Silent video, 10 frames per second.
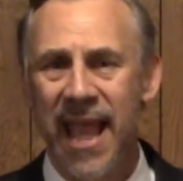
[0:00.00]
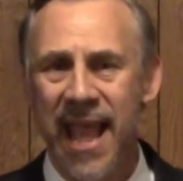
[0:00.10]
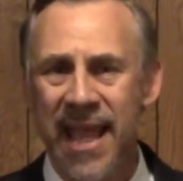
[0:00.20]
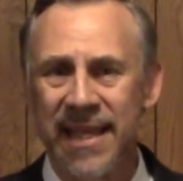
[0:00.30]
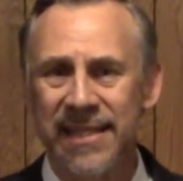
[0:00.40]

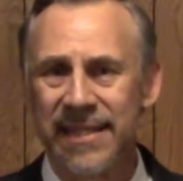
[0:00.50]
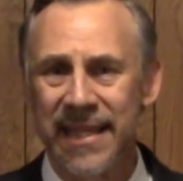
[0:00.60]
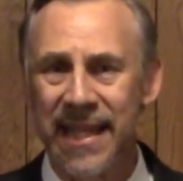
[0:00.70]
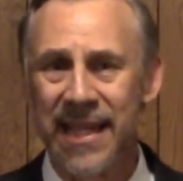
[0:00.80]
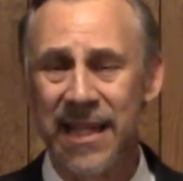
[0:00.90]
as
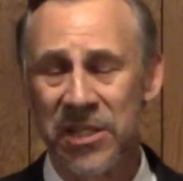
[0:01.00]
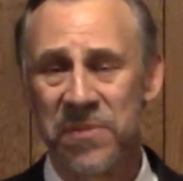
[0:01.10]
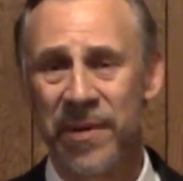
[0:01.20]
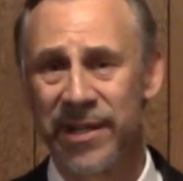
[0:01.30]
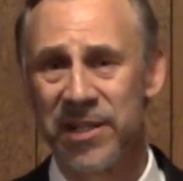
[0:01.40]
he
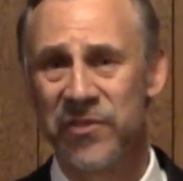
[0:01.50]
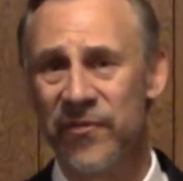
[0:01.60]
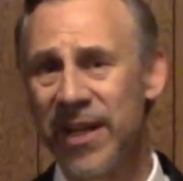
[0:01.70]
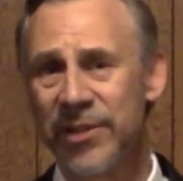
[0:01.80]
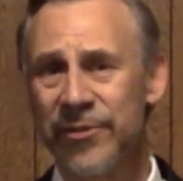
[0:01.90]
experienced
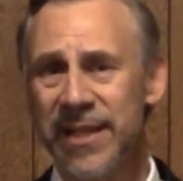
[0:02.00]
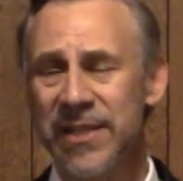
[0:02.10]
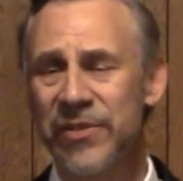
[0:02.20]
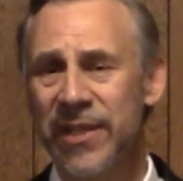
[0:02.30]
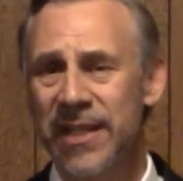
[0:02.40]

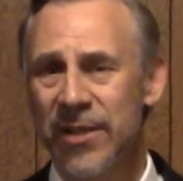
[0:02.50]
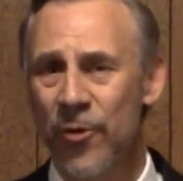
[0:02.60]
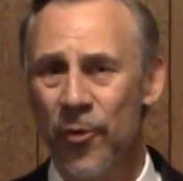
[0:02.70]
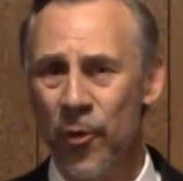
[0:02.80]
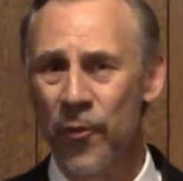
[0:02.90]
victories
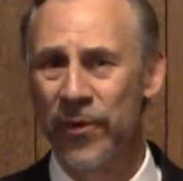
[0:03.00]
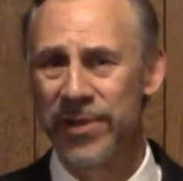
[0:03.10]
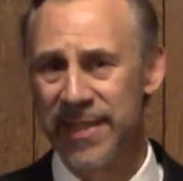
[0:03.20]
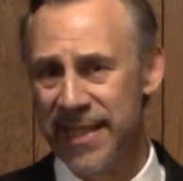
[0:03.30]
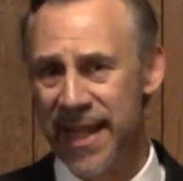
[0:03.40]

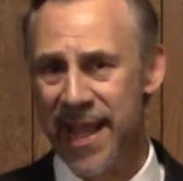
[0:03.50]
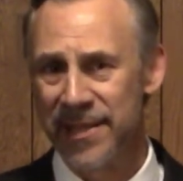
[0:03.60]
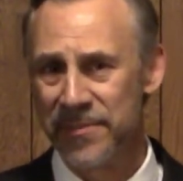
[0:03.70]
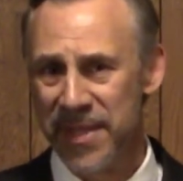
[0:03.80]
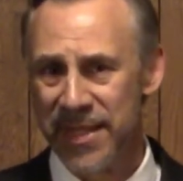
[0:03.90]
over the
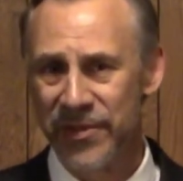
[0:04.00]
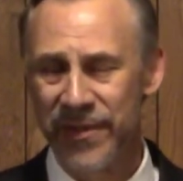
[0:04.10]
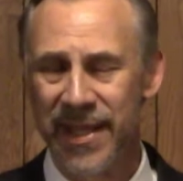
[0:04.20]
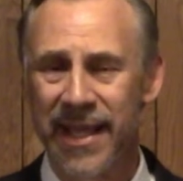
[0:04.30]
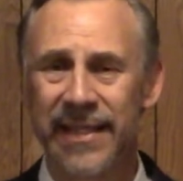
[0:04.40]
enemies
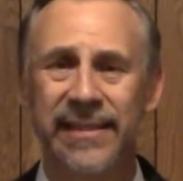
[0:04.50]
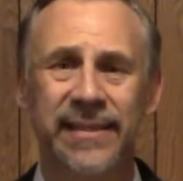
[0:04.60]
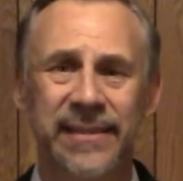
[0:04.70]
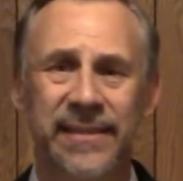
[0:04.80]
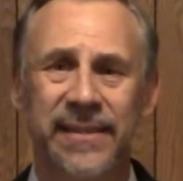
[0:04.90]
that
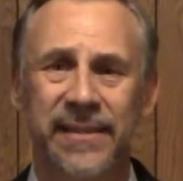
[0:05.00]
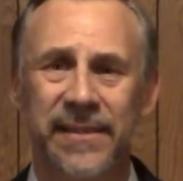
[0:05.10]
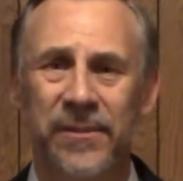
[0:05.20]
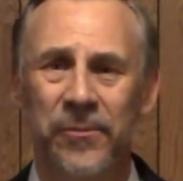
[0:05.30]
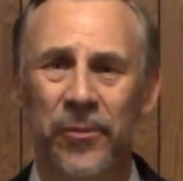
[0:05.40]

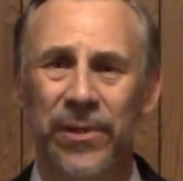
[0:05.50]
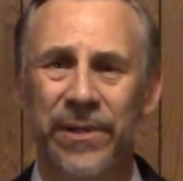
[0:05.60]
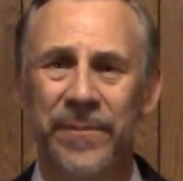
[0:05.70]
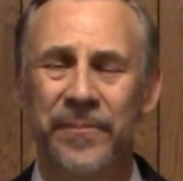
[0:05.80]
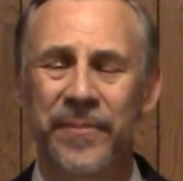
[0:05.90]

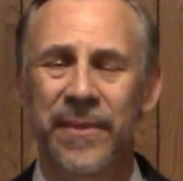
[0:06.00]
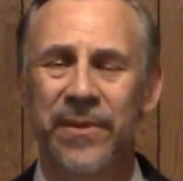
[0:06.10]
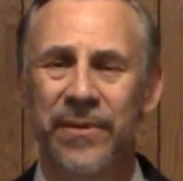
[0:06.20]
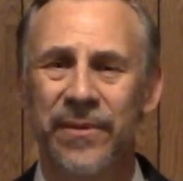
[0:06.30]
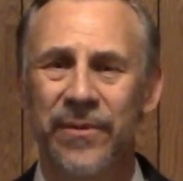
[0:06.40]
were
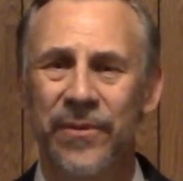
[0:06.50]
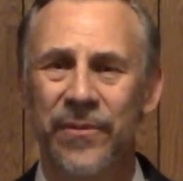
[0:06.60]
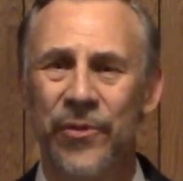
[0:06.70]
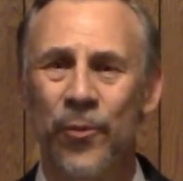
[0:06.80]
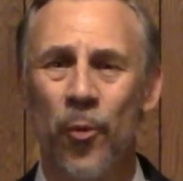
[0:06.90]

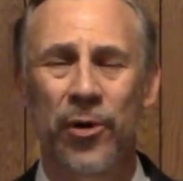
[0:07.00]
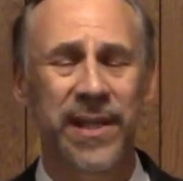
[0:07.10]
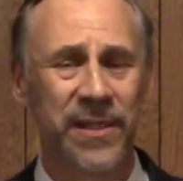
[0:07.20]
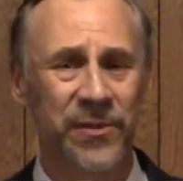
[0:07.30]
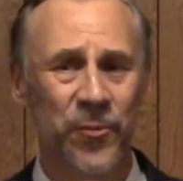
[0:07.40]

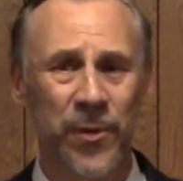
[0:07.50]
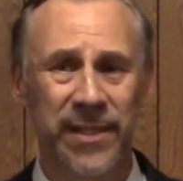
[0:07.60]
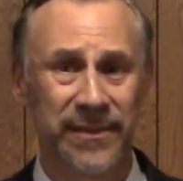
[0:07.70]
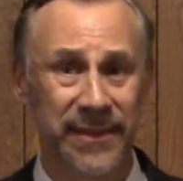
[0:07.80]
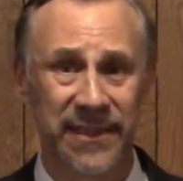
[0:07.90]
thwarting the
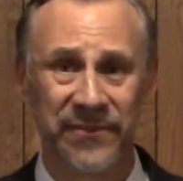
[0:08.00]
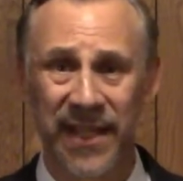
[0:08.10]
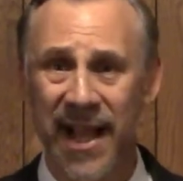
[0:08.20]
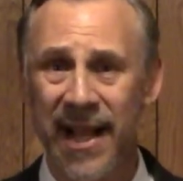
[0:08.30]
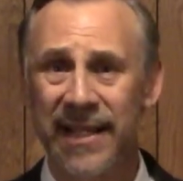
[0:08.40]
will of
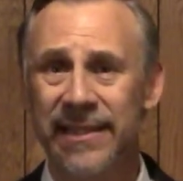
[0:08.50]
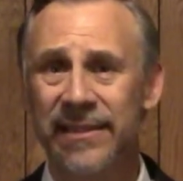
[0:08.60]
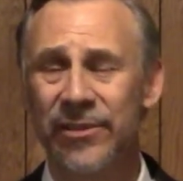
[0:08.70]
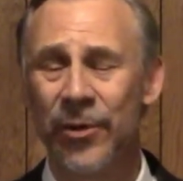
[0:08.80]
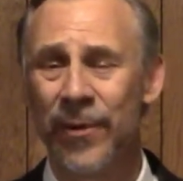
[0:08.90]
God
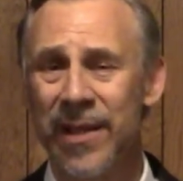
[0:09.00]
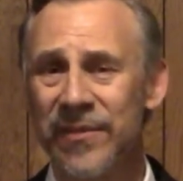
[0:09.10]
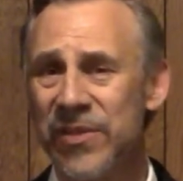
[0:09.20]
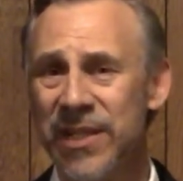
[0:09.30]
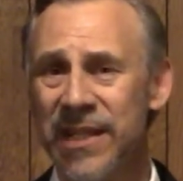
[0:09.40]
around
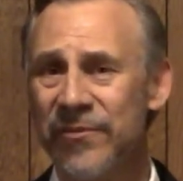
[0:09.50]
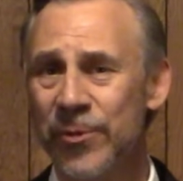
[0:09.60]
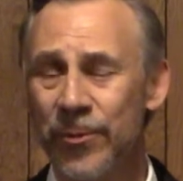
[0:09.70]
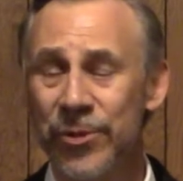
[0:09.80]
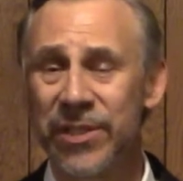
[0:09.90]
the city of
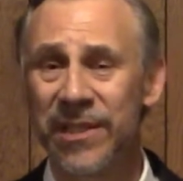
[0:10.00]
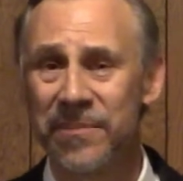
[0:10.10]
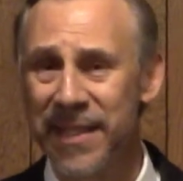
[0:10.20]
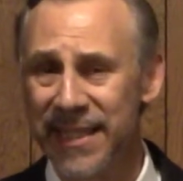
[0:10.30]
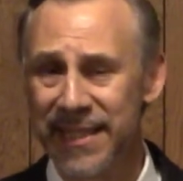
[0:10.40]

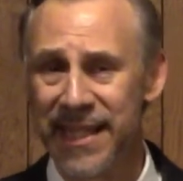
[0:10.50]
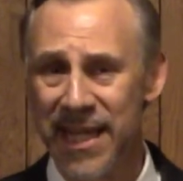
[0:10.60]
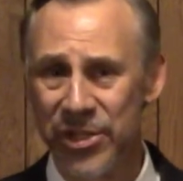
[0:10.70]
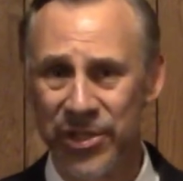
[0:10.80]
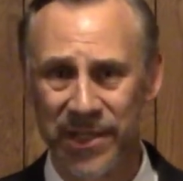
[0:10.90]
Jerusalem and in the
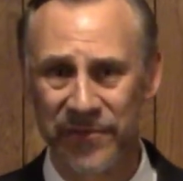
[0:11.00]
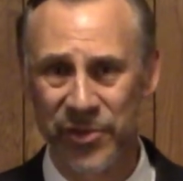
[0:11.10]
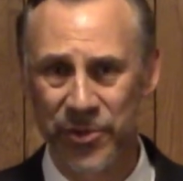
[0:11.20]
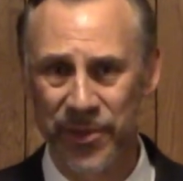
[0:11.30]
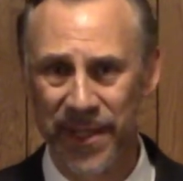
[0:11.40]
nation of
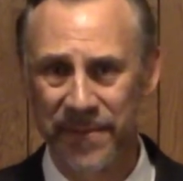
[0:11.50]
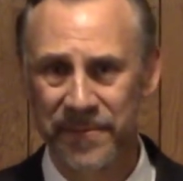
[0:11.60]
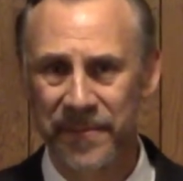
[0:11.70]
Judah.